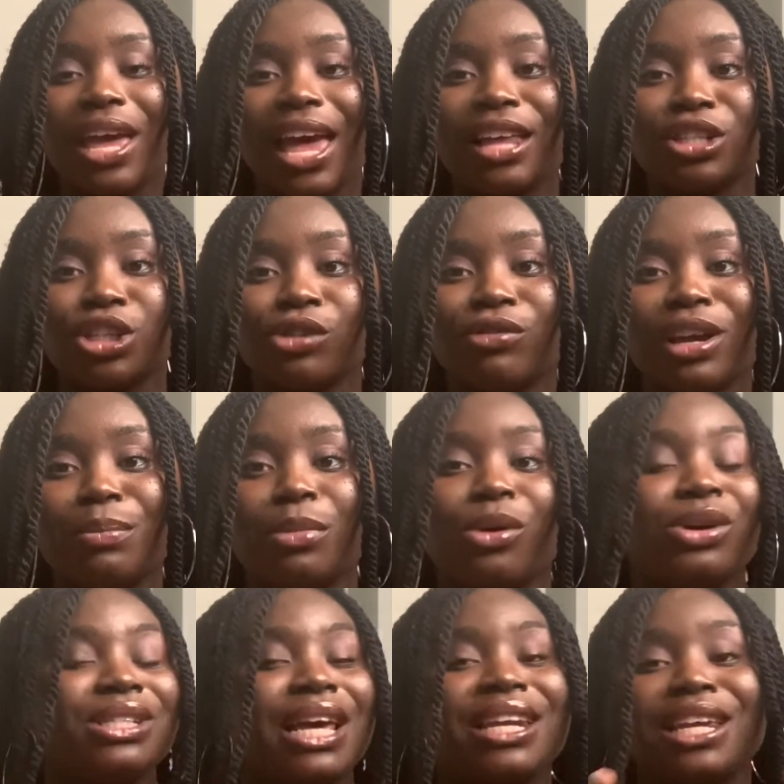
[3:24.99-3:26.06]
enter in
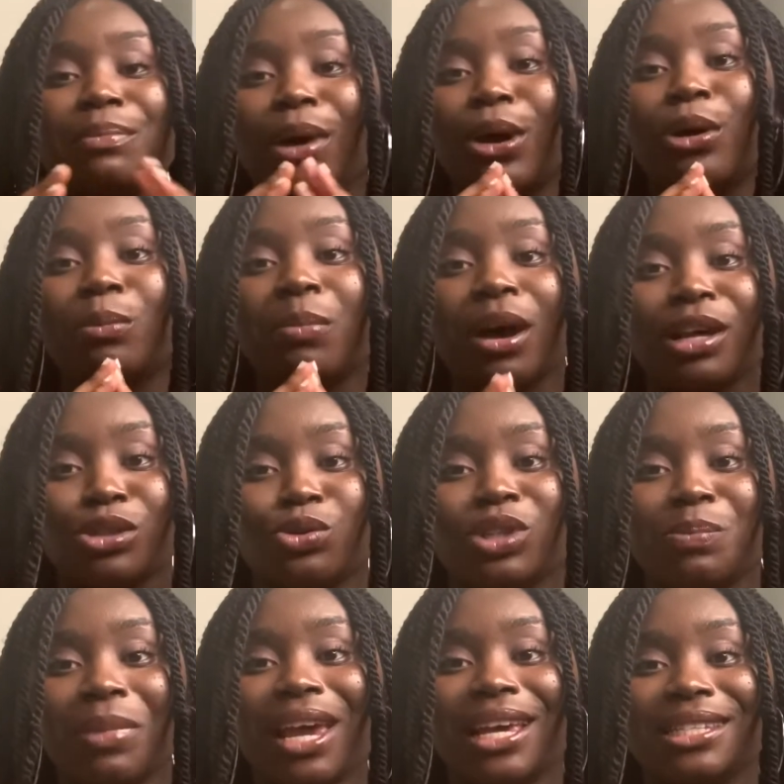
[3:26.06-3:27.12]
because I need my own personal
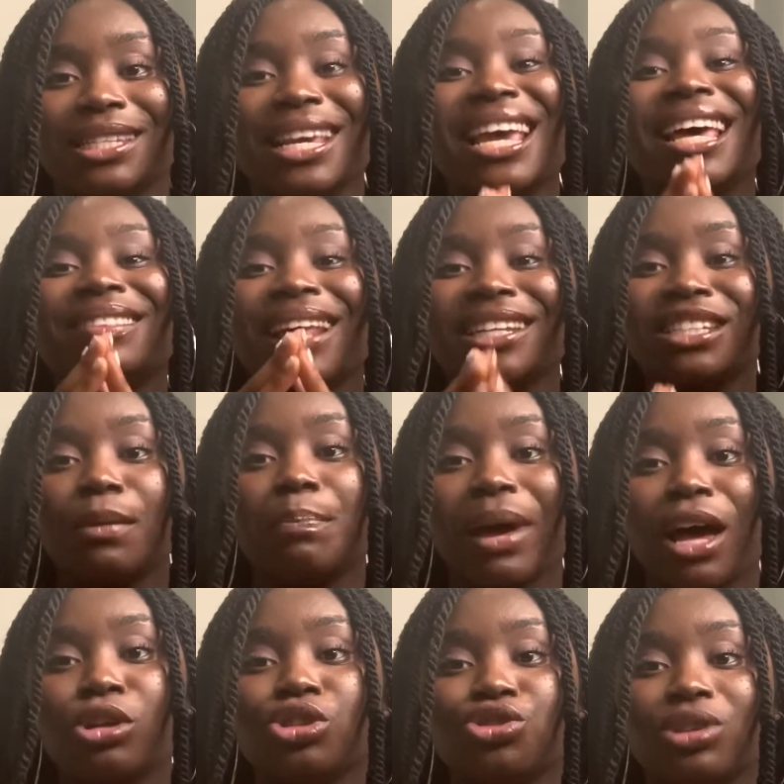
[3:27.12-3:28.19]
space, that's a
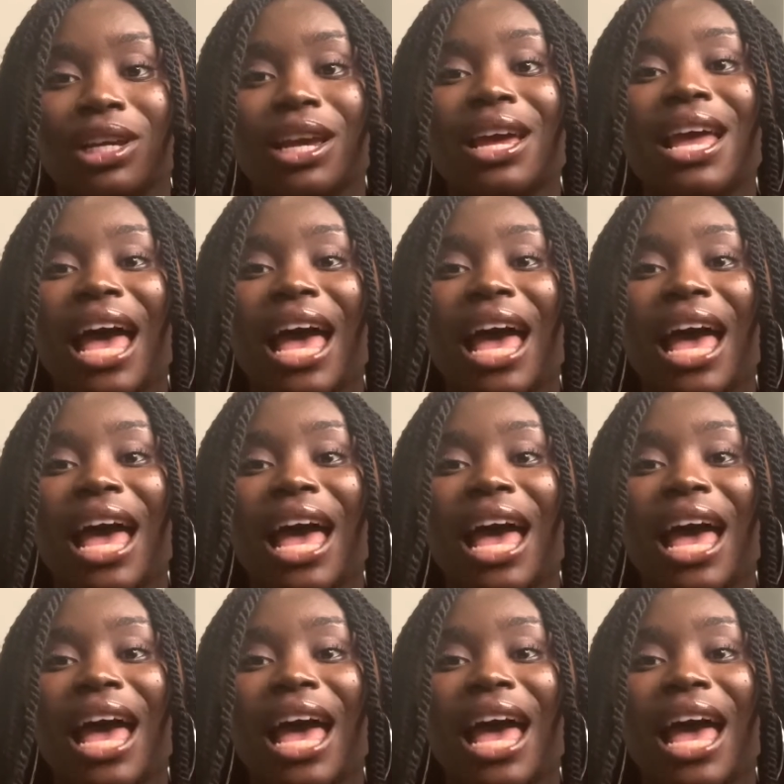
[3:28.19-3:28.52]
boundary.